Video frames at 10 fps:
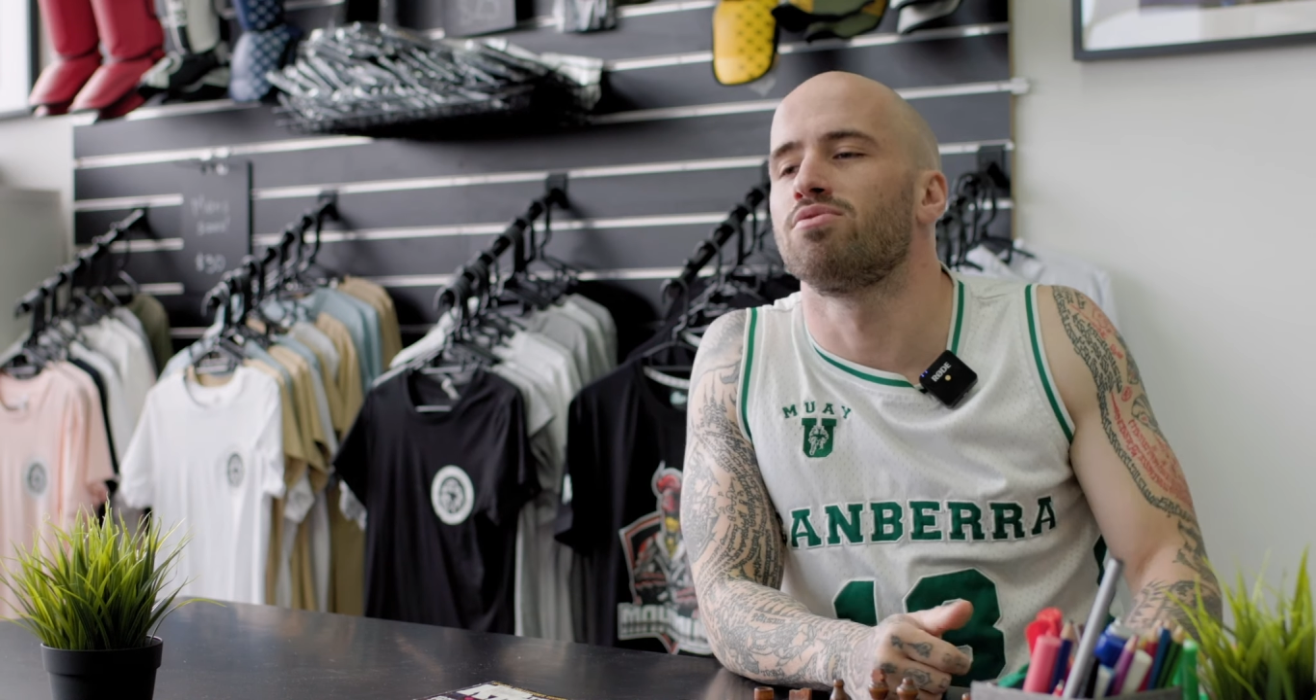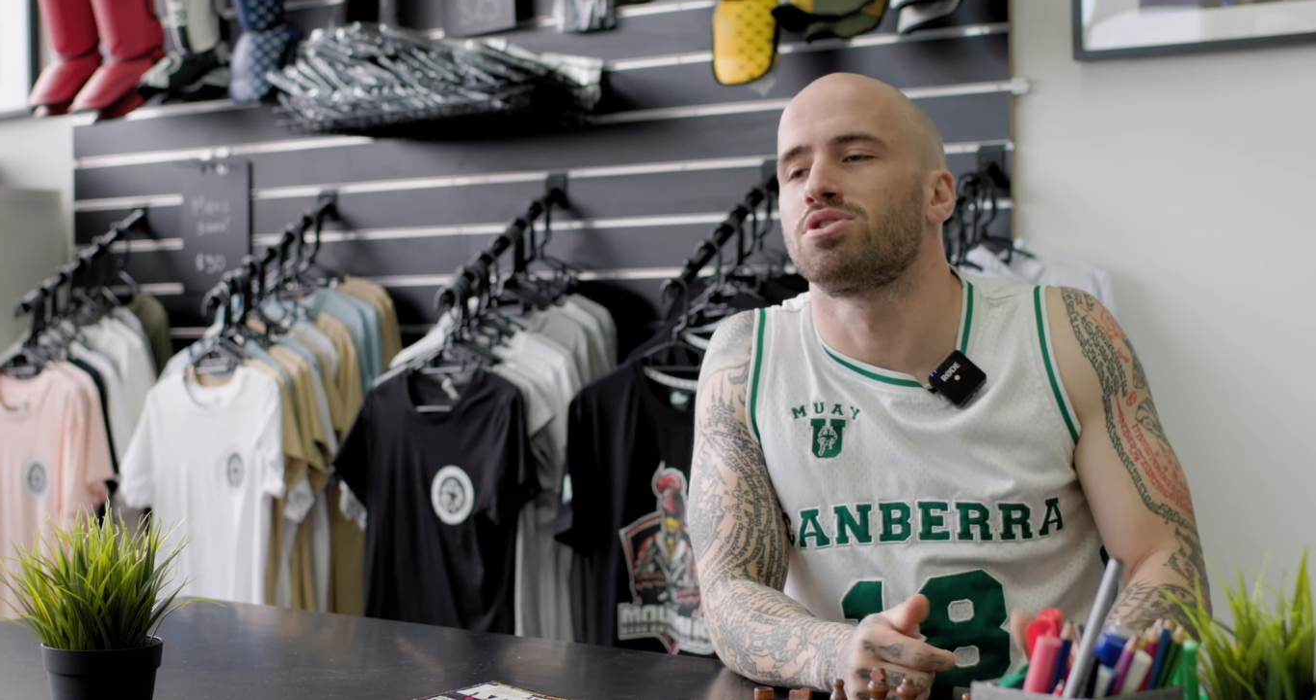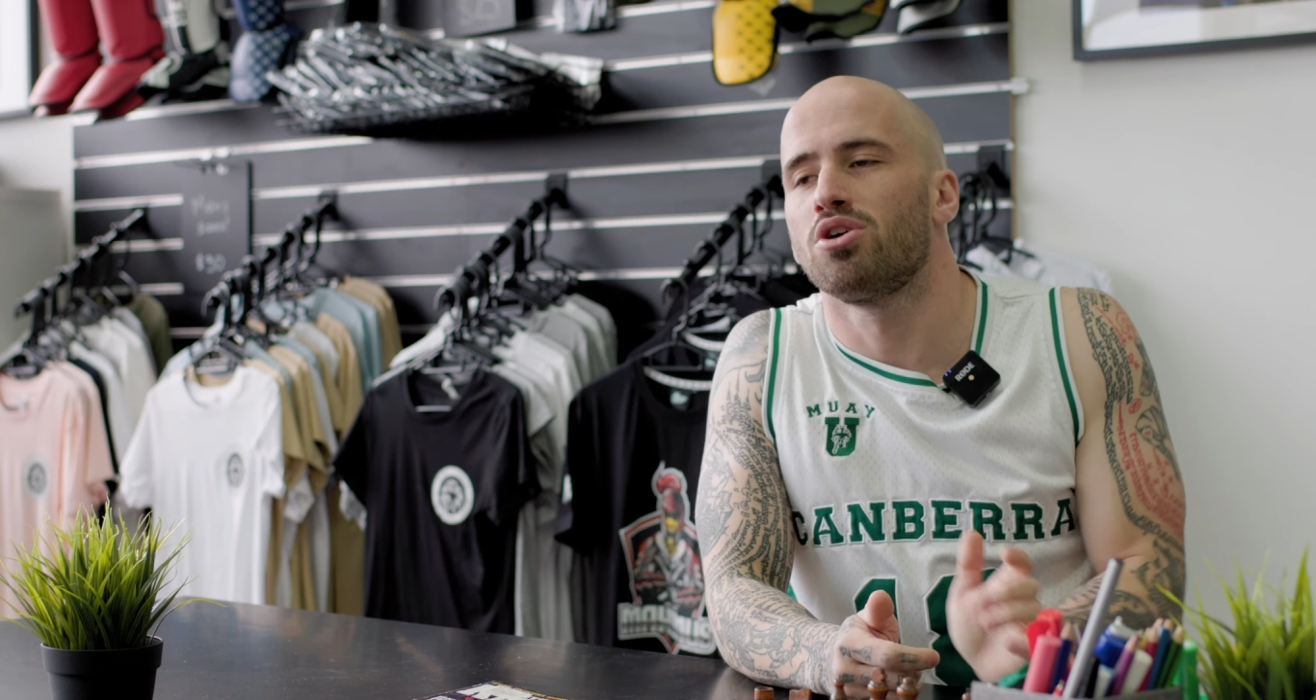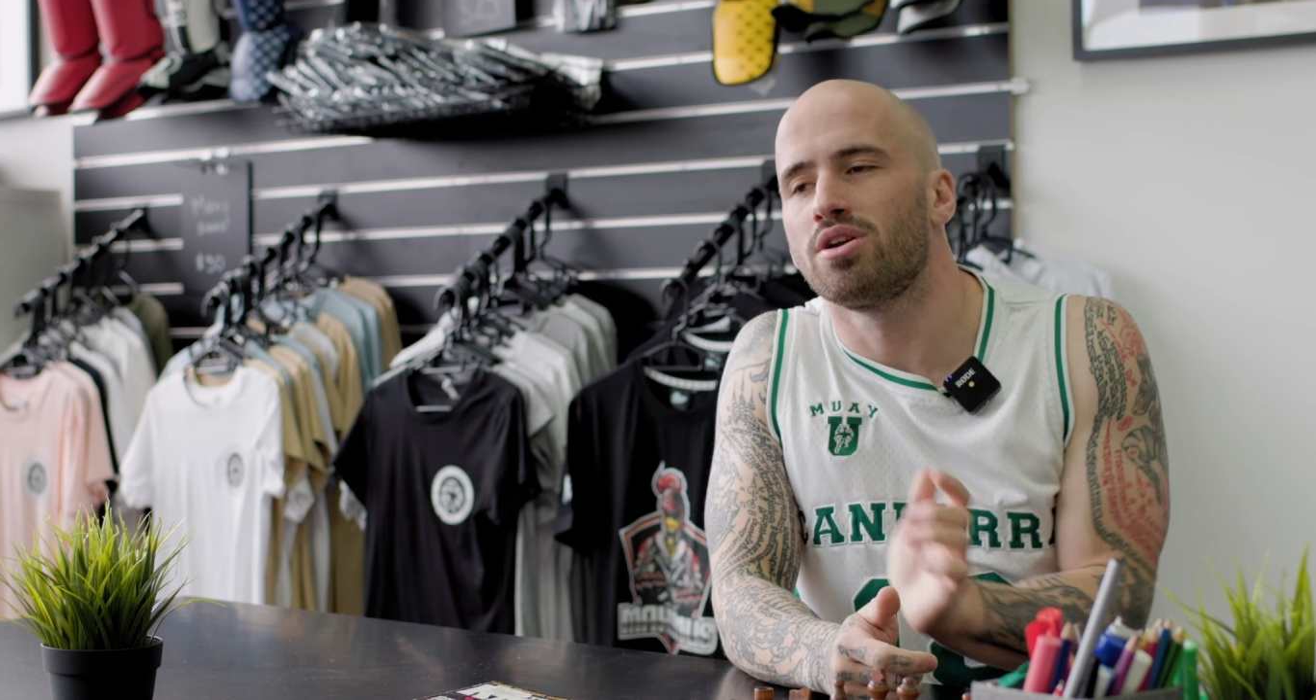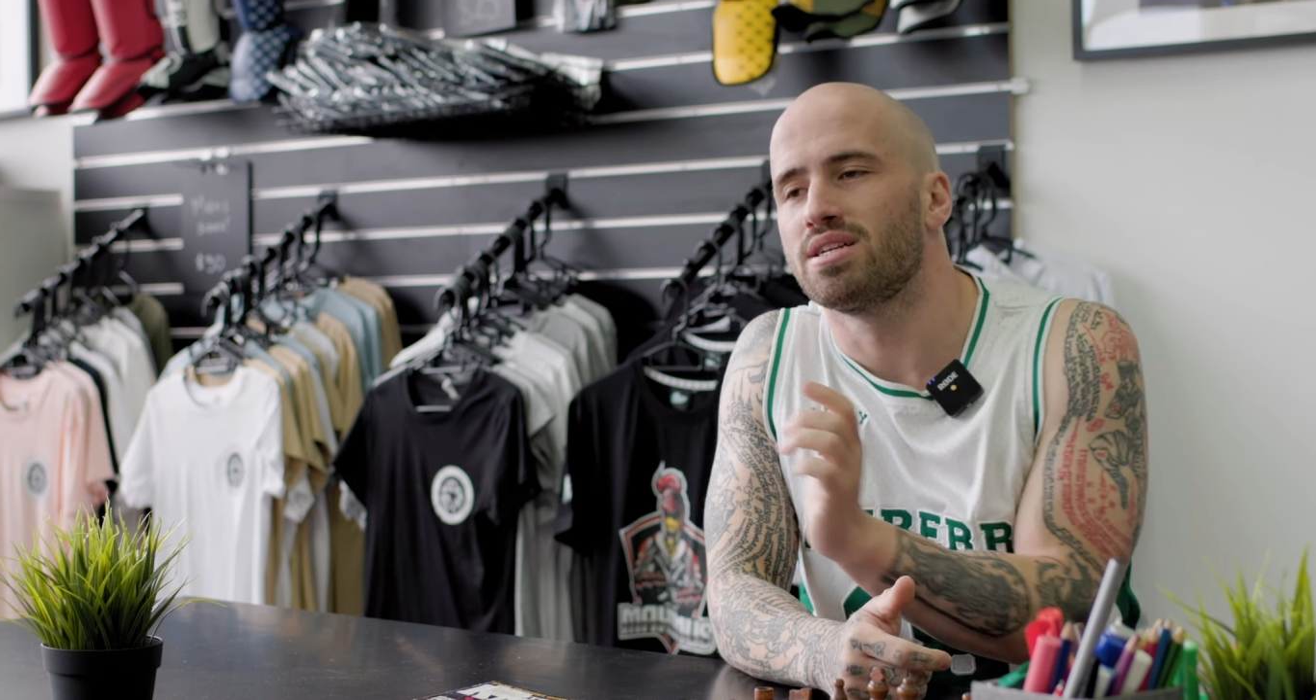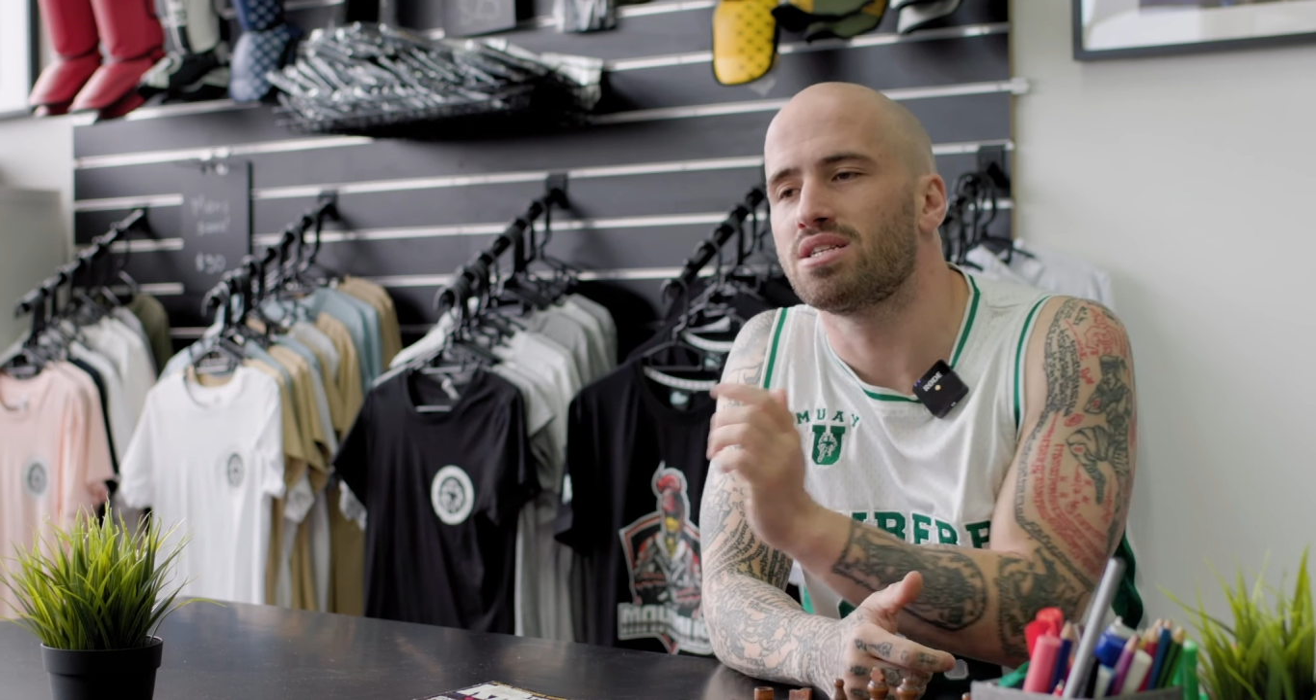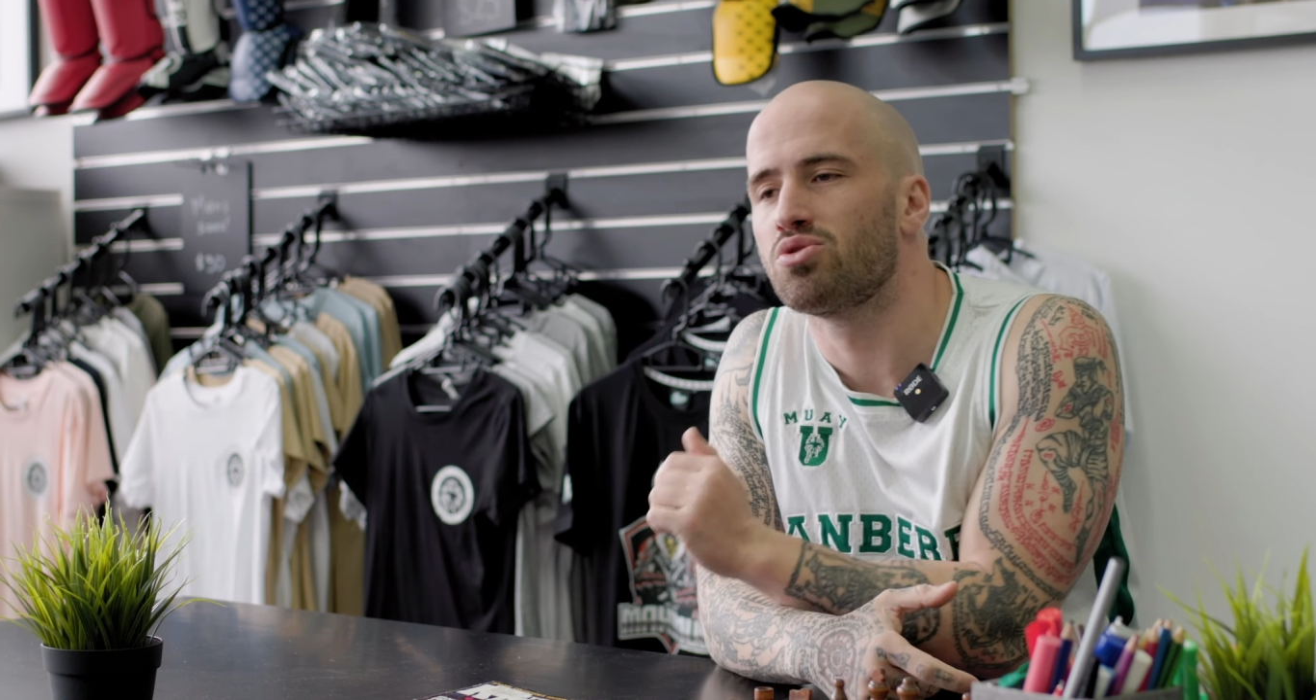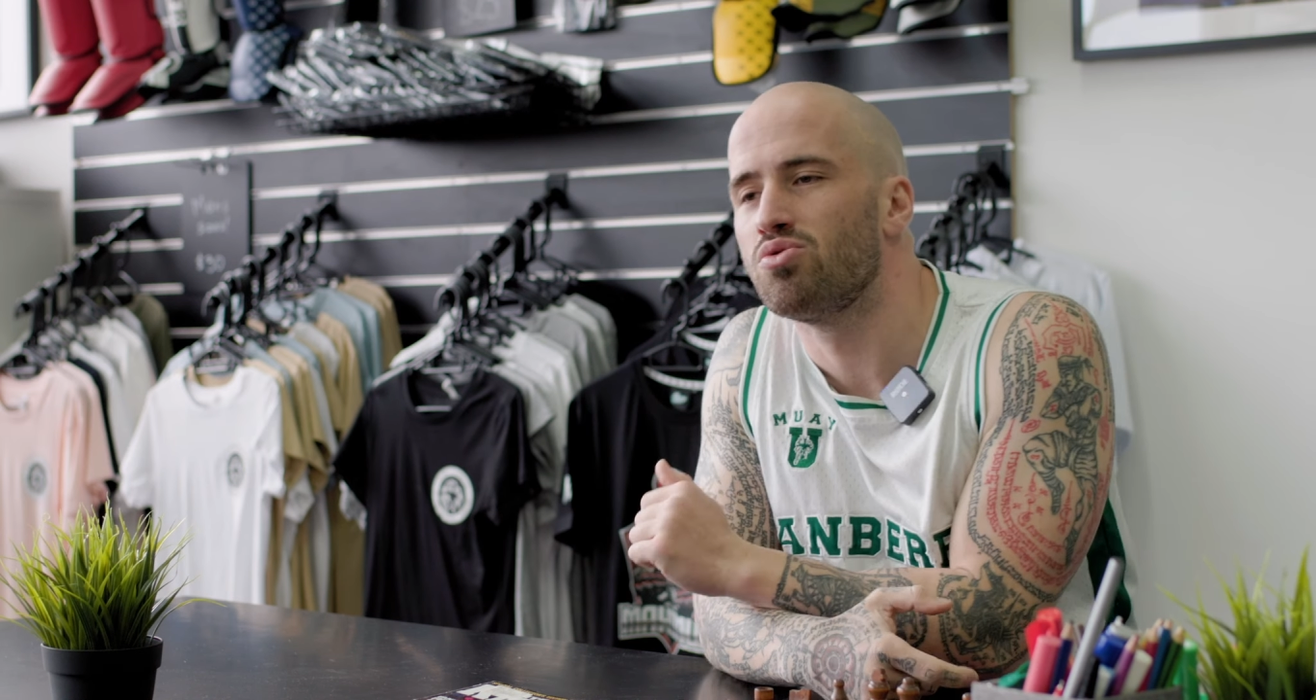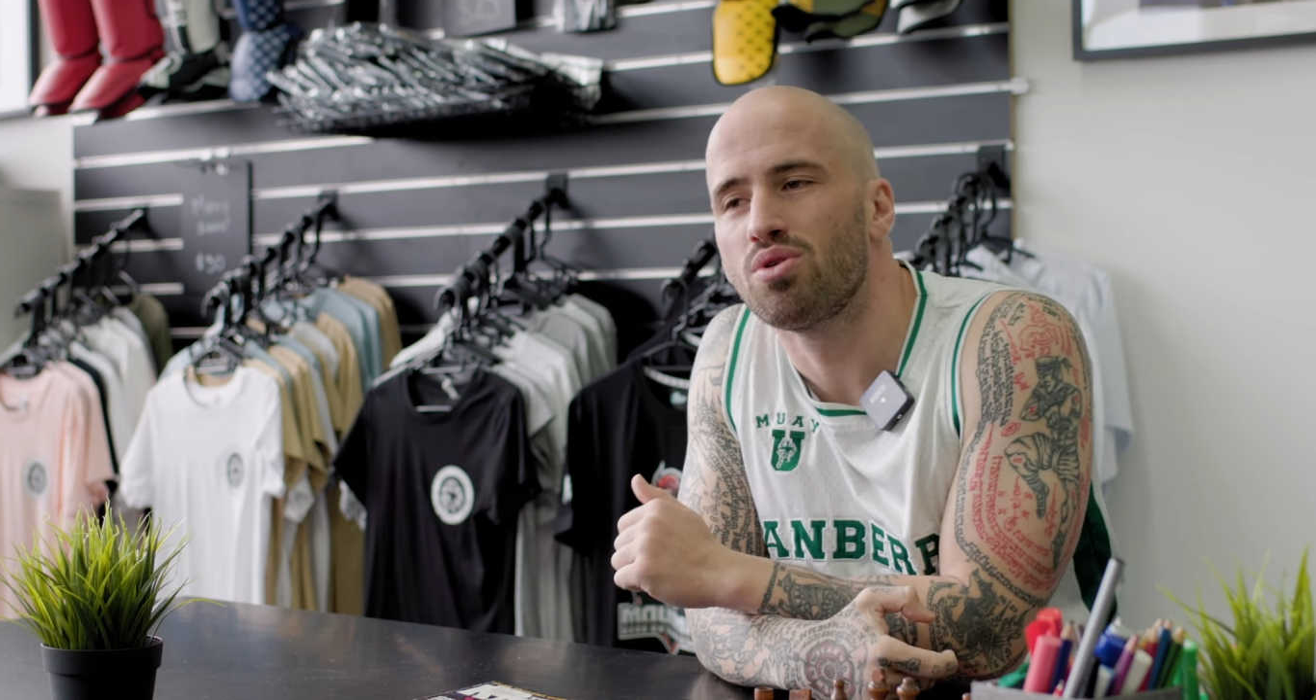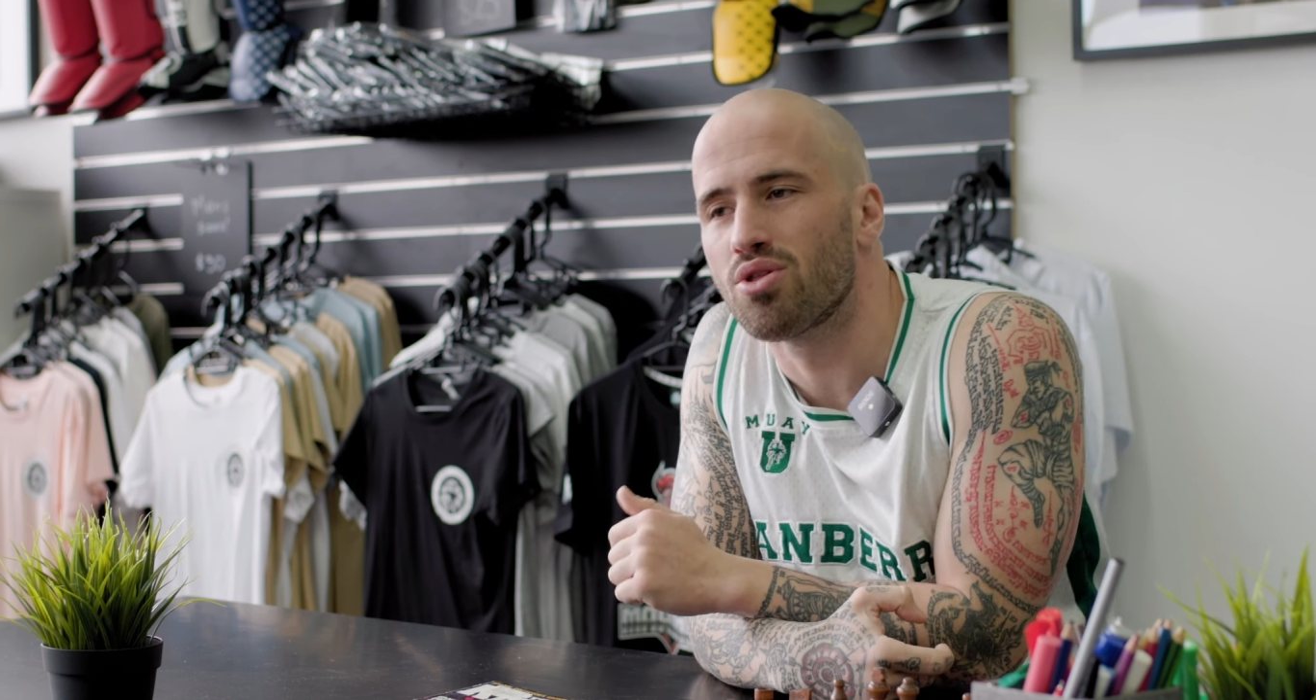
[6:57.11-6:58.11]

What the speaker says: returning to